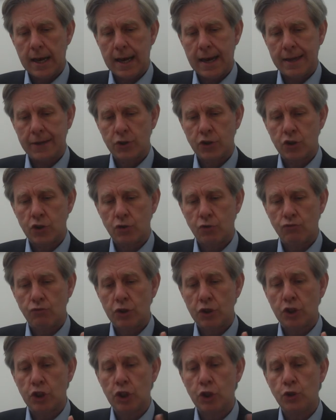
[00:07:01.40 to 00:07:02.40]
and
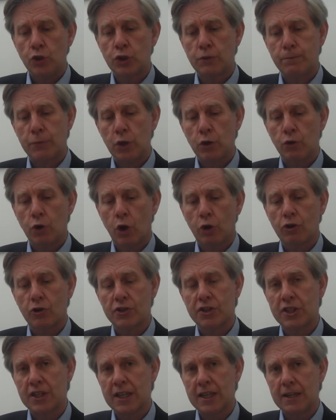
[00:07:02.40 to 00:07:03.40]
reduced
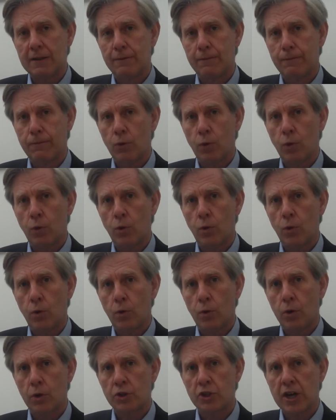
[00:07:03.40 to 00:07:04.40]
bureaucracy
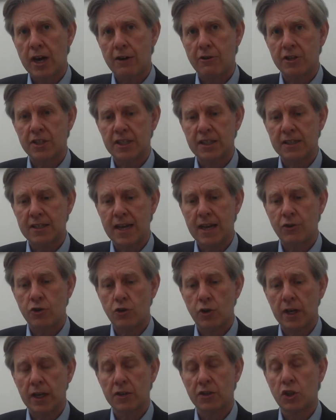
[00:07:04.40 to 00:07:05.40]
for charity
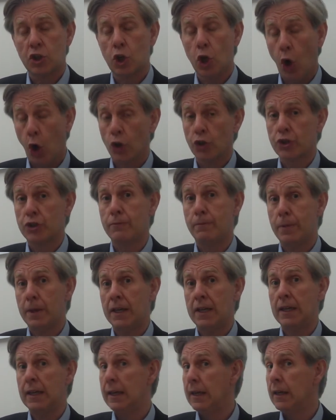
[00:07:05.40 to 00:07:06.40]
tendering has got to
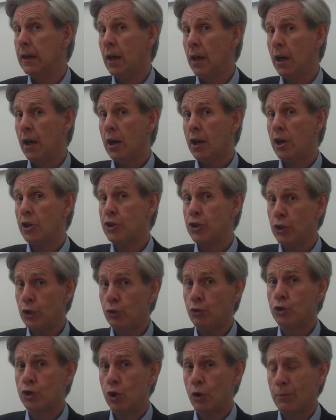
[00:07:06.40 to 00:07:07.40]
be a
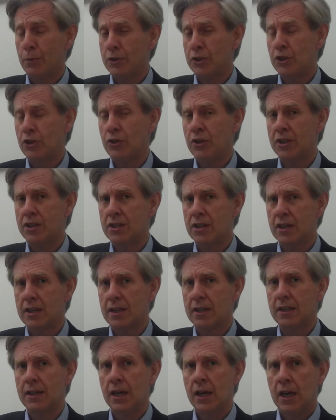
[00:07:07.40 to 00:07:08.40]
huge
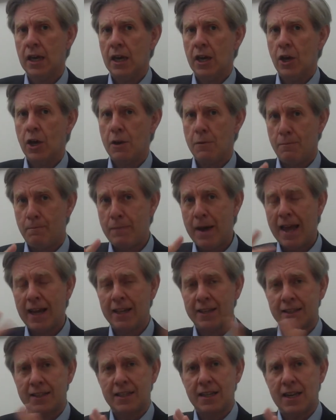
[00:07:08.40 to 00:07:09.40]
opportunity,
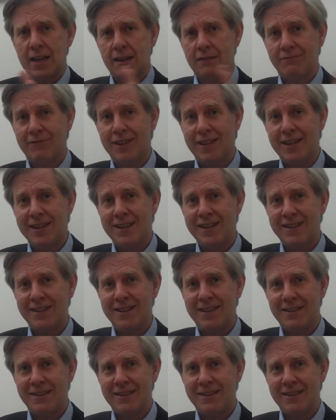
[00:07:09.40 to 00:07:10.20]
balancing the